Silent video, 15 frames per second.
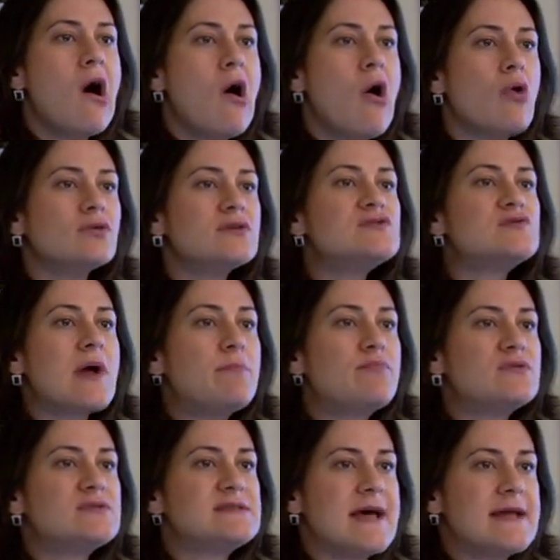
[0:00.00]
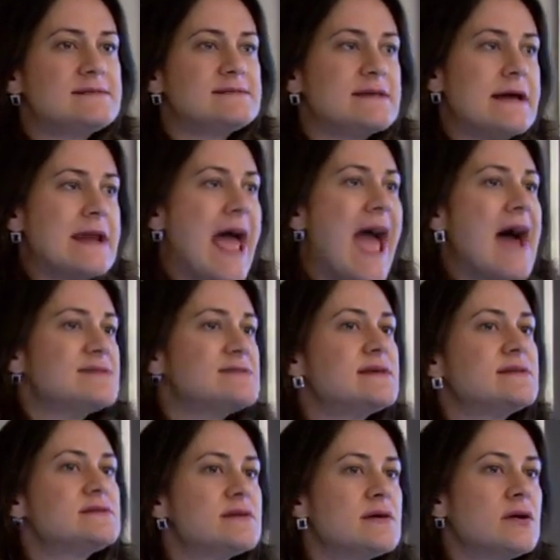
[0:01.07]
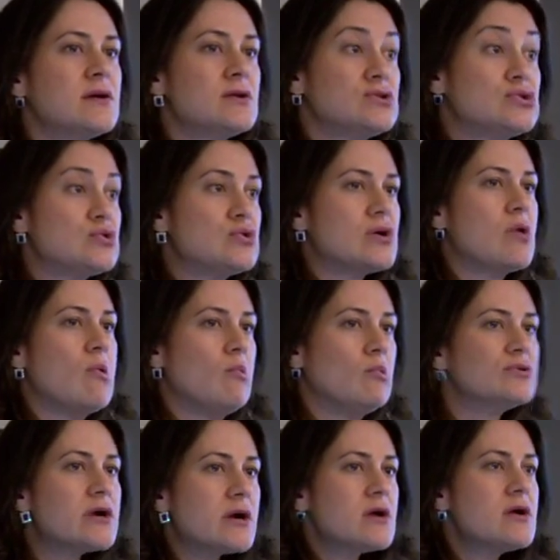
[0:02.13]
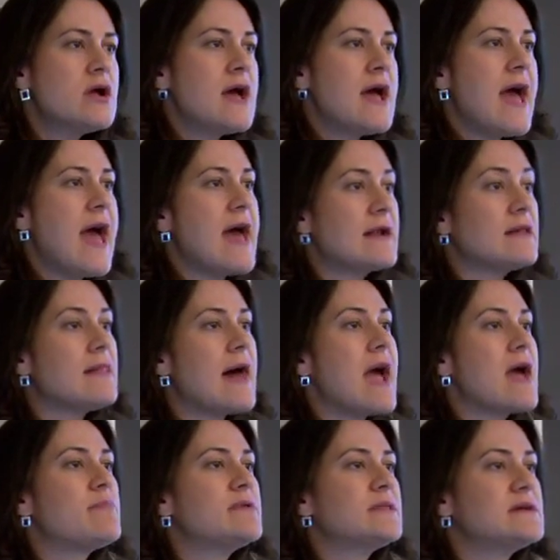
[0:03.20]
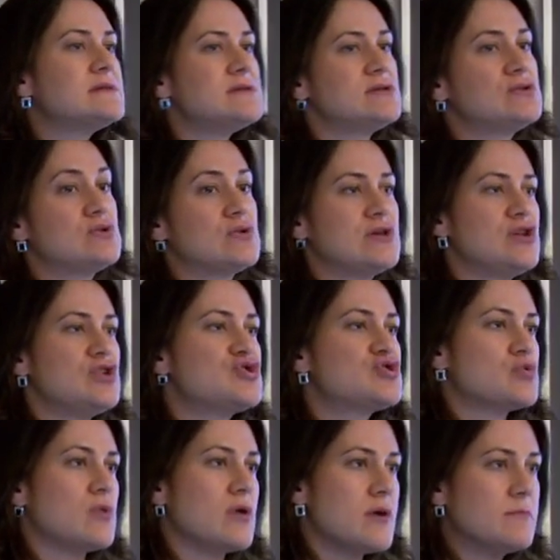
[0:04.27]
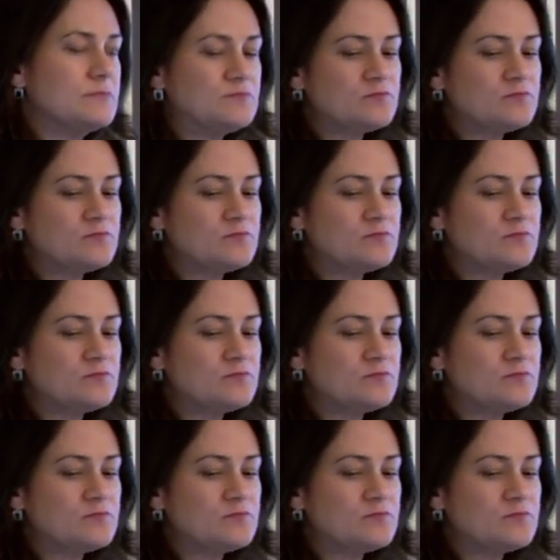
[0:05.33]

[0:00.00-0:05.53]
always represents an asset to the holder and a liability to the issuer.